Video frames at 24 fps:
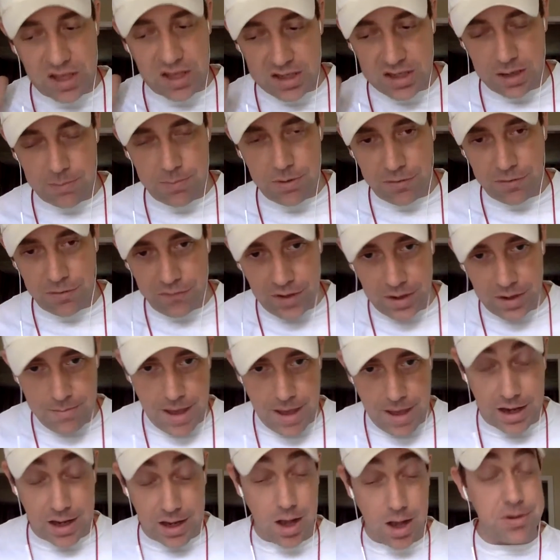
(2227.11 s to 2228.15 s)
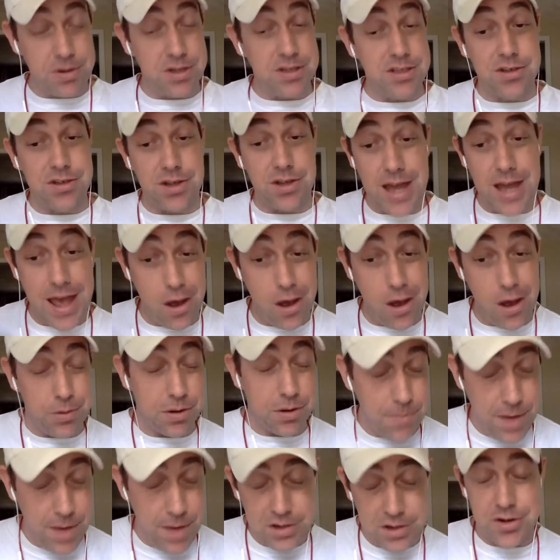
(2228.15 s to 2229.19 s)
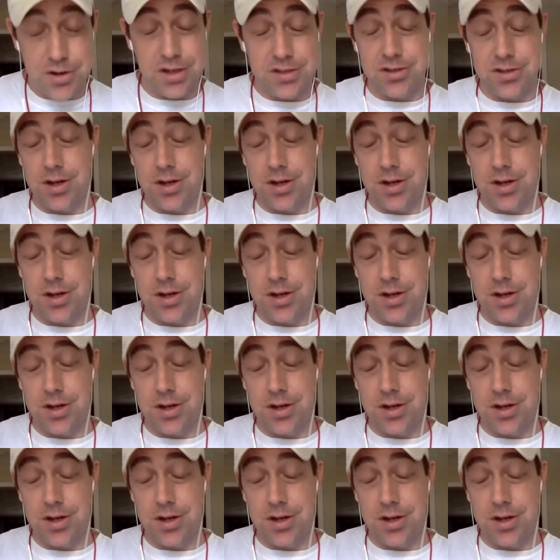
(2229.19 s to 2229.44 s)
keep your feedback up, because it's going to help your metrics,